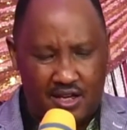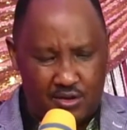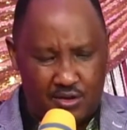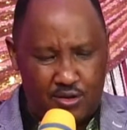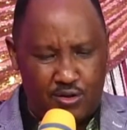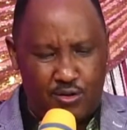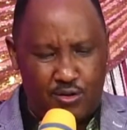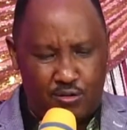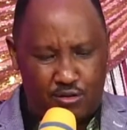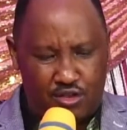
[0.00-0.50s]

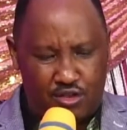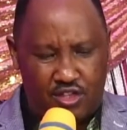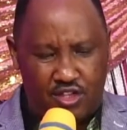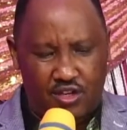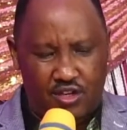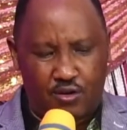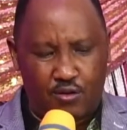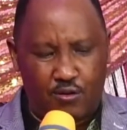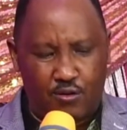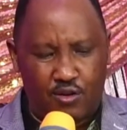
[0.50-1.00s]
do you
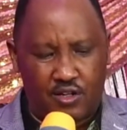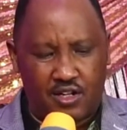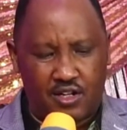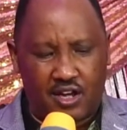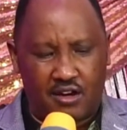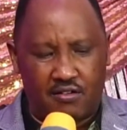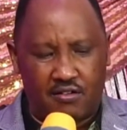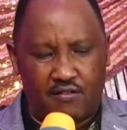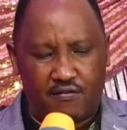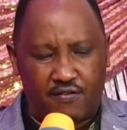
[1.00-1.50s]
think God
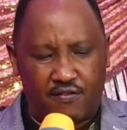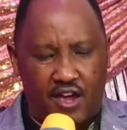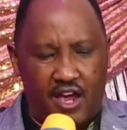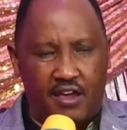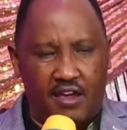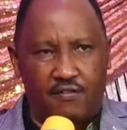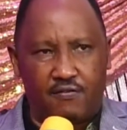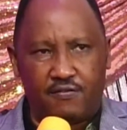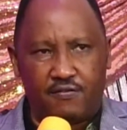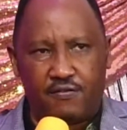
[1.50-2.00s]
can
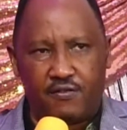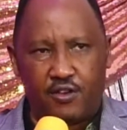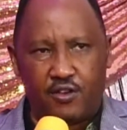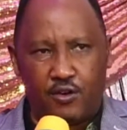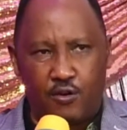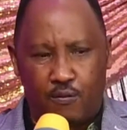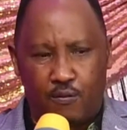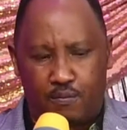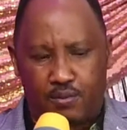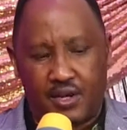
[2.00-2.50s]
revive
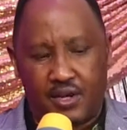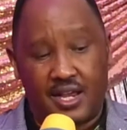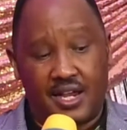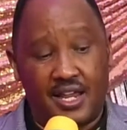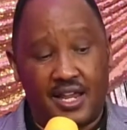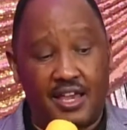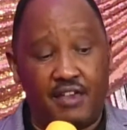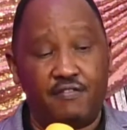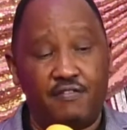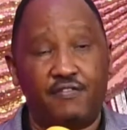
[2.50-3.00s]
your prayer
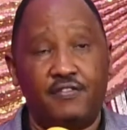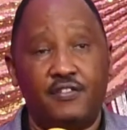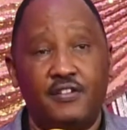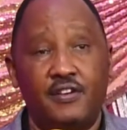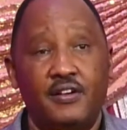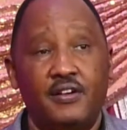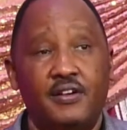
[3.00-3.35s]
life?